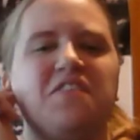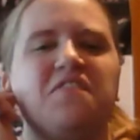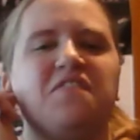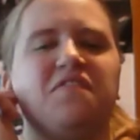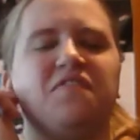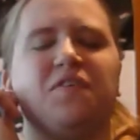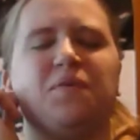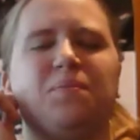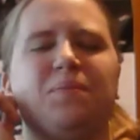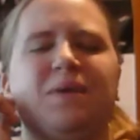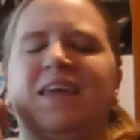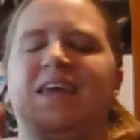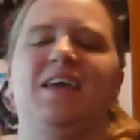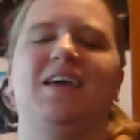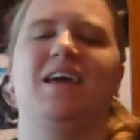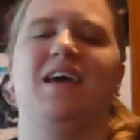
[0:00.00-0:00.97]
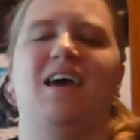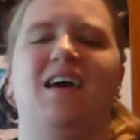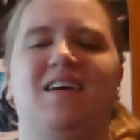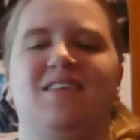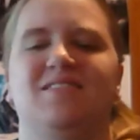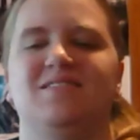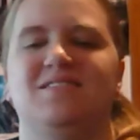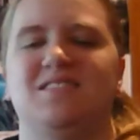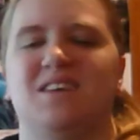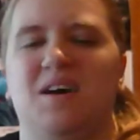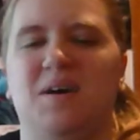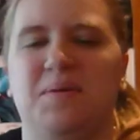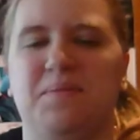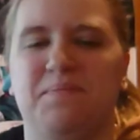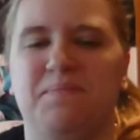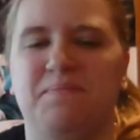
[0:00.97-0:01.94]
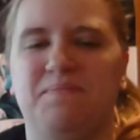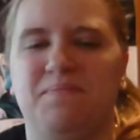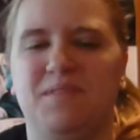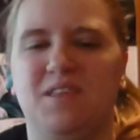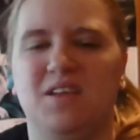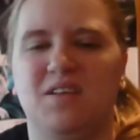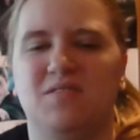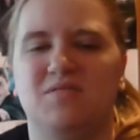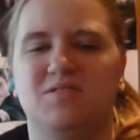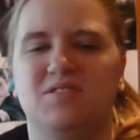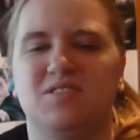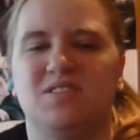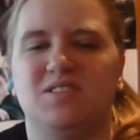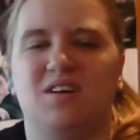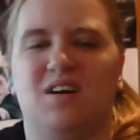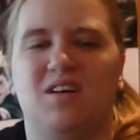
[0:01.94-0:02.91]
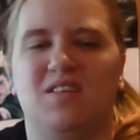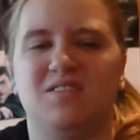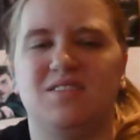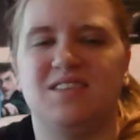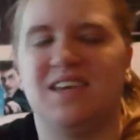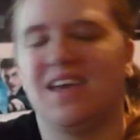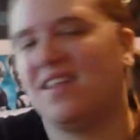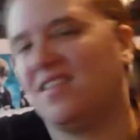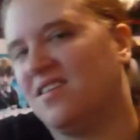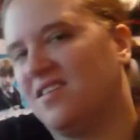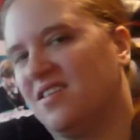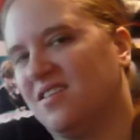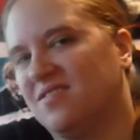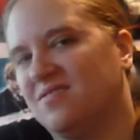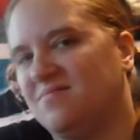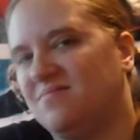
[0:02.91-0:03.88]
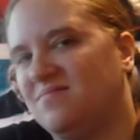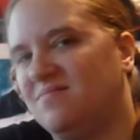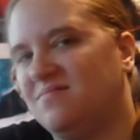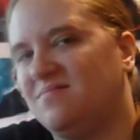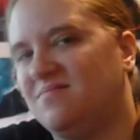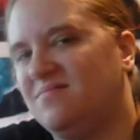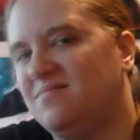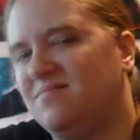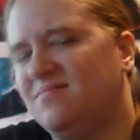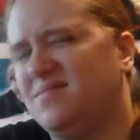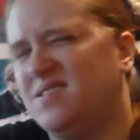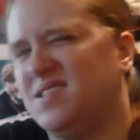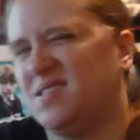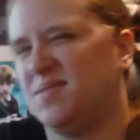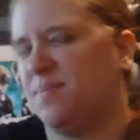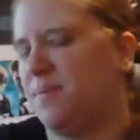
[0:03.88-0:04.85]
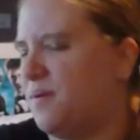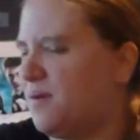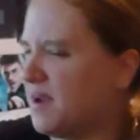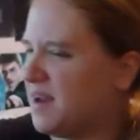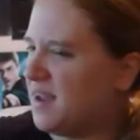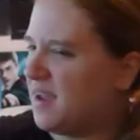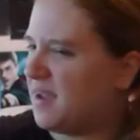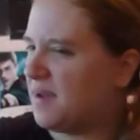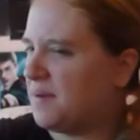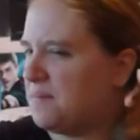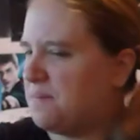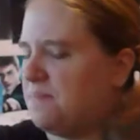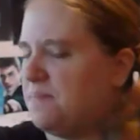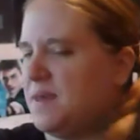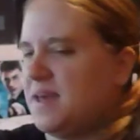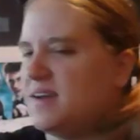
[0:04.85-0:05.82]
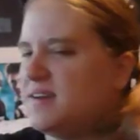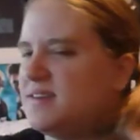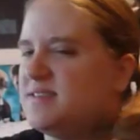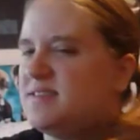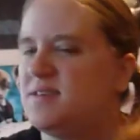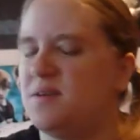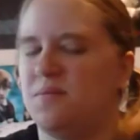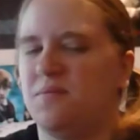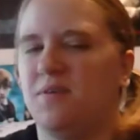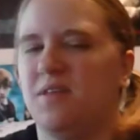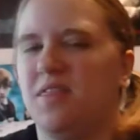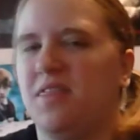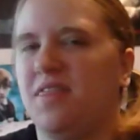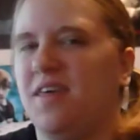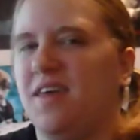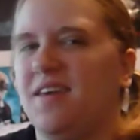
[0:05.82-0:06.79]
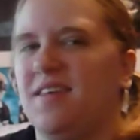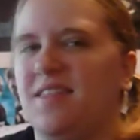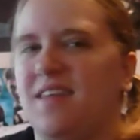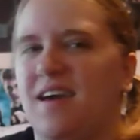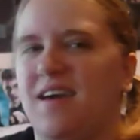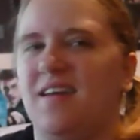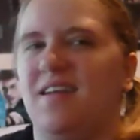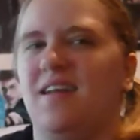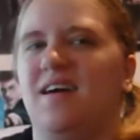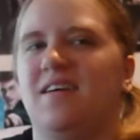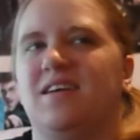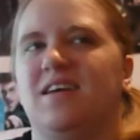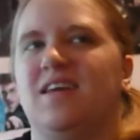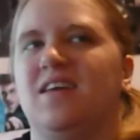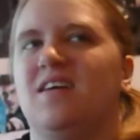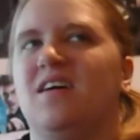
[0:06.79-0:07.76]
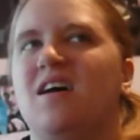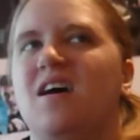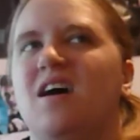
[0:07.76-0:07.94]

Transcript: for me, and you know, just altogether disappointing, because one thing that I